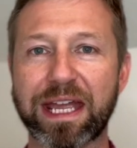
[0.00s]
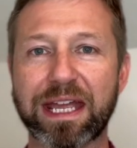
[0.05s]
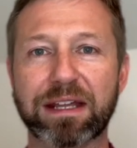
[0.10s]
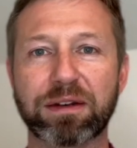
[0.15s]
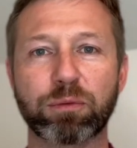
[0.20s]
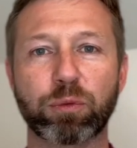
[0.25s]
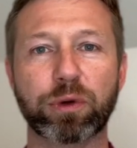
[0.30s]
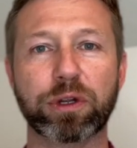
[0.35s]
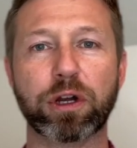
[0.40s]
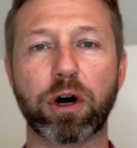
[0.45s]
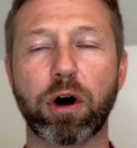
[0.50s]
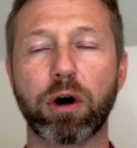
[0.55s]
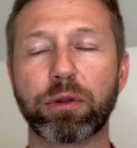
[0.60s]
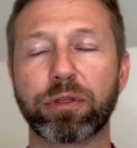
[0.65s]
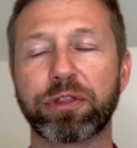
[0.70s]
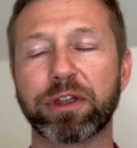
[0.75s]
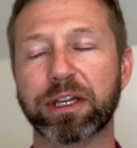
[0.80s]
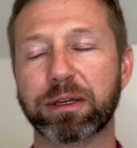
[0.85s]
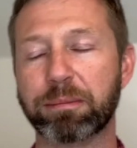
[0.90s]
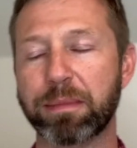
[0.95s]
And we all
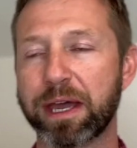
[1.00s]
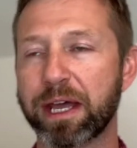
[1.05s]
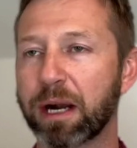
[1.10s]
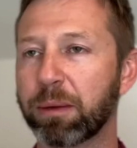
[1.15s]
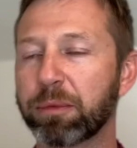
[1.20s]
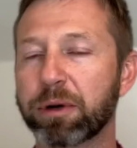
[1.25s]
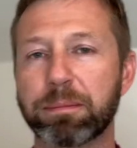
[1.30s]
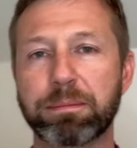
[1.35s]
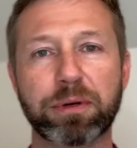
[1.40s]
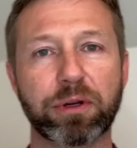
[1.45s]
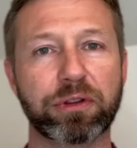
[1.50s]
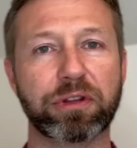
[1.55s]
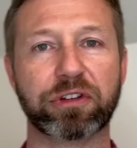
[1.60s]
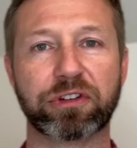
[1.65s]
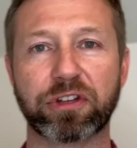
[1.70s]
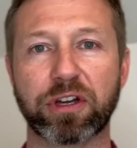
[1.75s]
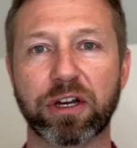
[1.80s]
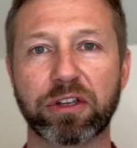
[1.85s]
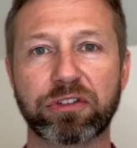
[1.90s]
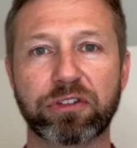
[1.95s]
think, man, I'm gonna build
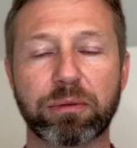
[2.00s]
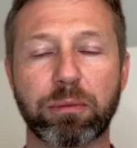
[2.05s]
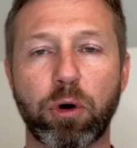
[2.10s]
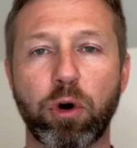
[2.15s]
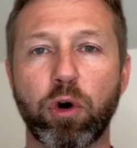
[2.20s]
this custom